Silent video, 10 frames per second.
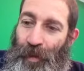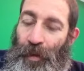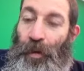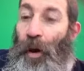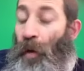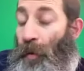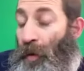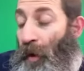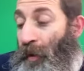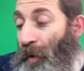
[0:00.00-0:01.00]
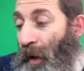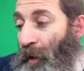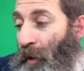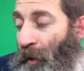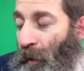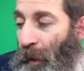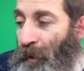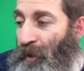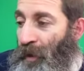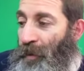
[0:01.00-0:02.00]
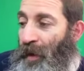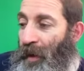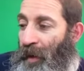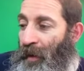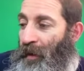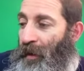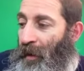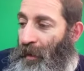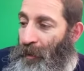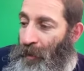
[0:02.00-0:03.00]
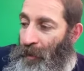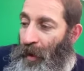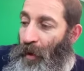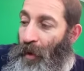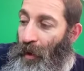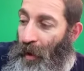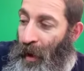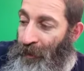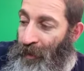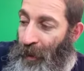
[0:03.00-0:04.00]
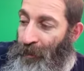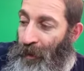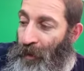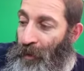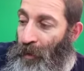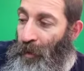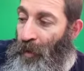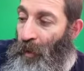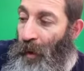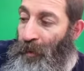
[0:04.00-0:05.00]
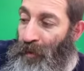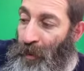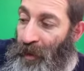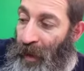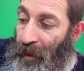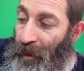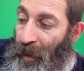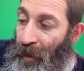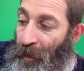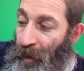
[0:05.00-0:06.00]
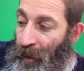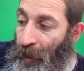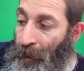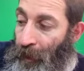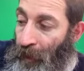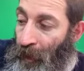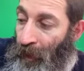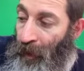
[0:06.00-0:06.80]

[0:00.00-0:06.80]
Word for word: No, no, they're not all in the way we should be eaten, uh, but they all have something to do with the way we should be taking care of our temple.